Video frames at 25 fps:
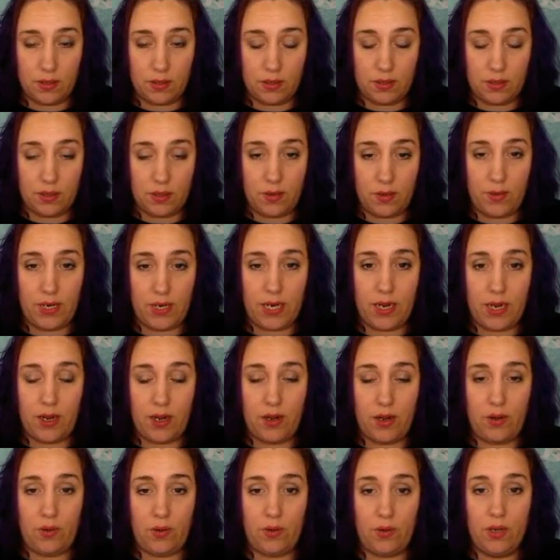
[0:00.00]
There we
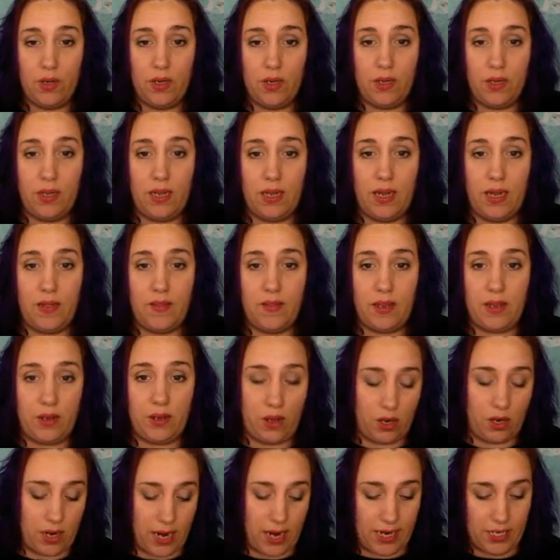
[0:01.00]
go. And then
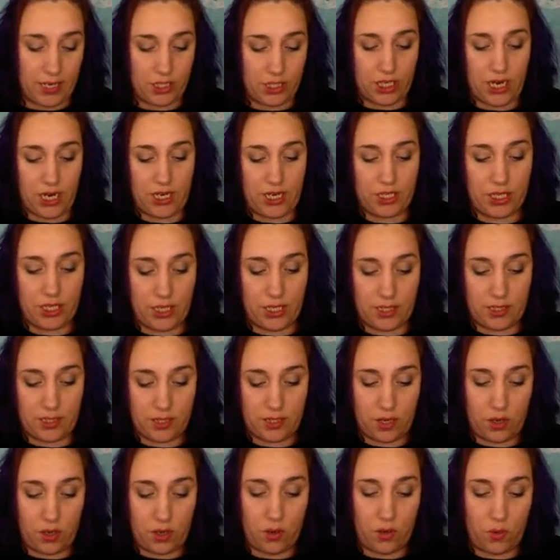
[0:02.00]
look, I can change it.
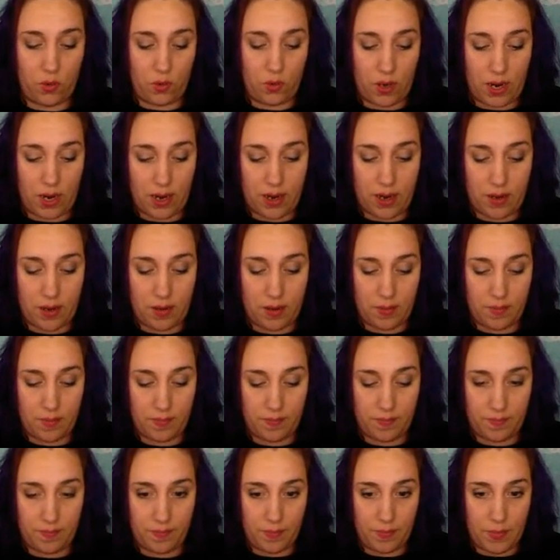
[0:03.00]
So
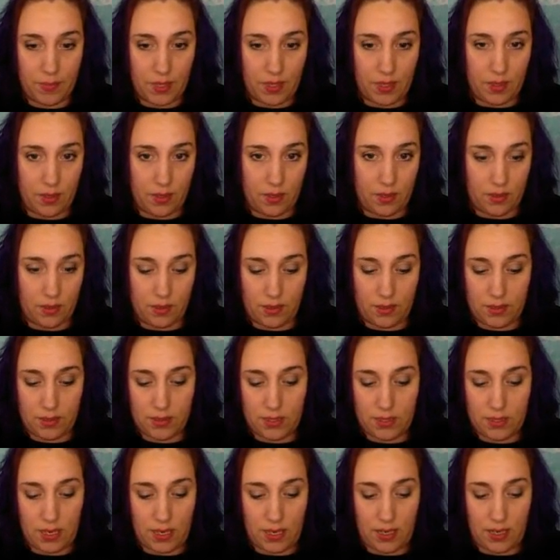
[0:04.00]

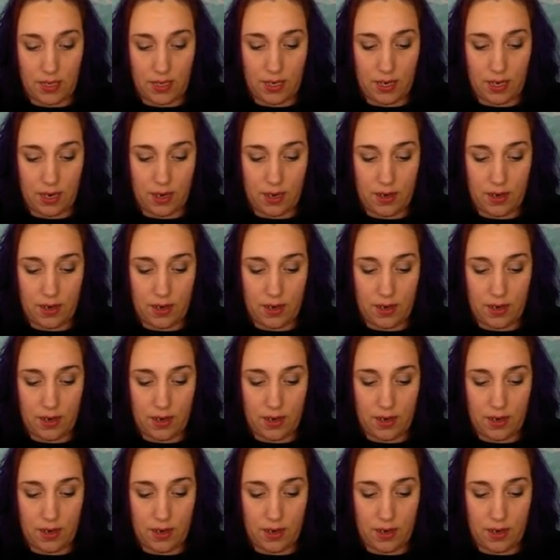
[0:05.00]
say